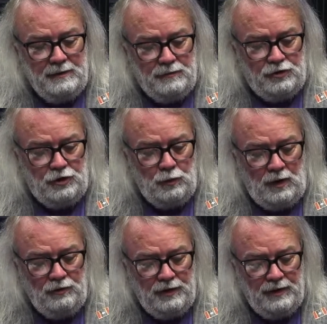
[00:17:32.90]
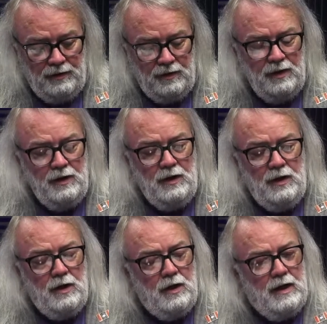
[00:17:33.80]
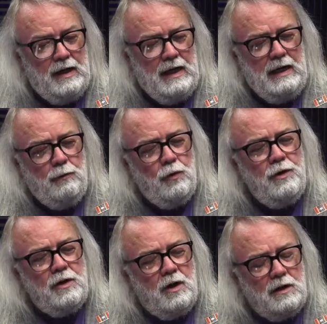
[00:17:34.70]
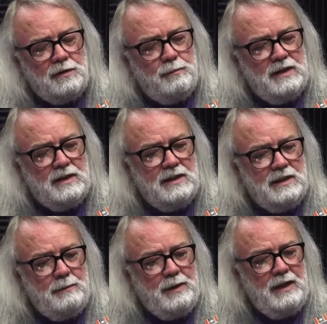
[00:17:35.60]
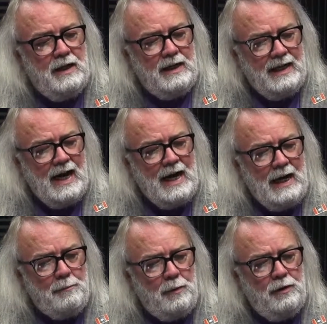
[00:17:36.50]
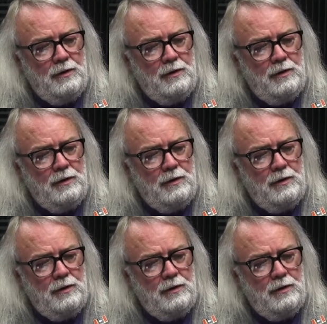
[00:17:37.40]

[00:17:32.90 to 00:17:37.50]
200 and it wouldn't cost Mississippi a dime